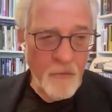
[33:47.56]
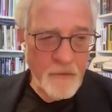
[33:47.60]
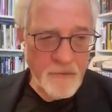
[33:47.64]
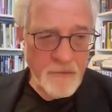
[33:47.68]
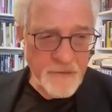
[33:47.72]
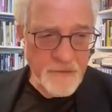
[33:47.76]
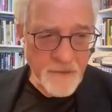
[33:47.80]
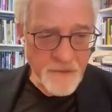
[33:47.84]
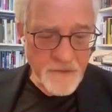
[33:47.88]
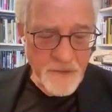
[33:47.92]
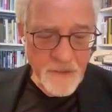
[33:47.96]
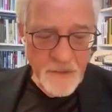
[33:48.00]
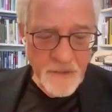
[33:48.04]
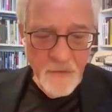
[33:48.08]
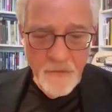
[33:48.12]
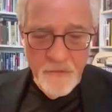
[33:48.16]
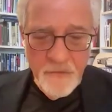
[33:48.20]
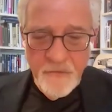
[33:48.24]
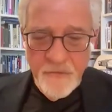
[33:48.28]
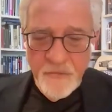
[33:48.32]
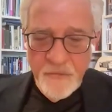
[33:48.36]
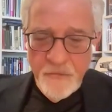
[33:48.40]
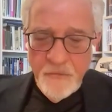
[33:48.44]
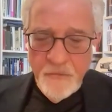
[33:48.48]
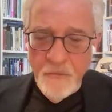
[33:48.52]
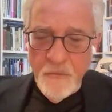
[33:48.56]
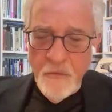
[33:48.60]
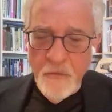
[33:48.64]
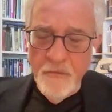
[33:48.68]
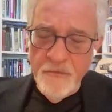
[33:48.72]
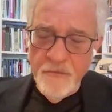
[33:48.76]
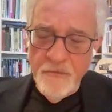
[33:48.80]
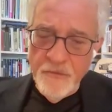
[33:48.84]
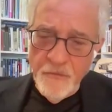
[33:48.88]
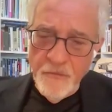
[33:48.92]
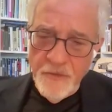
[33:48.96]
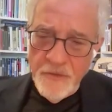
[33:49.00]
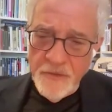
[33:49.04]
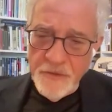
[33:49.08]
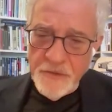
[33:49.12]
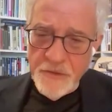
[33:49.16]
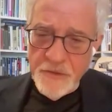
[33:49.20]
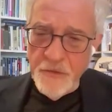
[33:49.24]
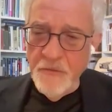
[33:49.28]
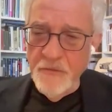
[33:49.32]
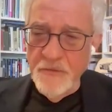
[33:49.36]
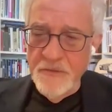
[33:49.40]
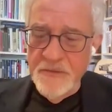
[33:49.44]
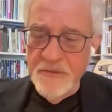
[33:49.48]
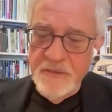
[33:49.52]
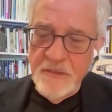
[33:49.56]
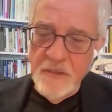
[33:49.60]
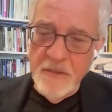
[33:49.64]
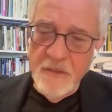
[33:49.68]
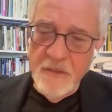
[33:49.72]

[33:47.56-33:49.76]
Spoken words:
are touching on two issues.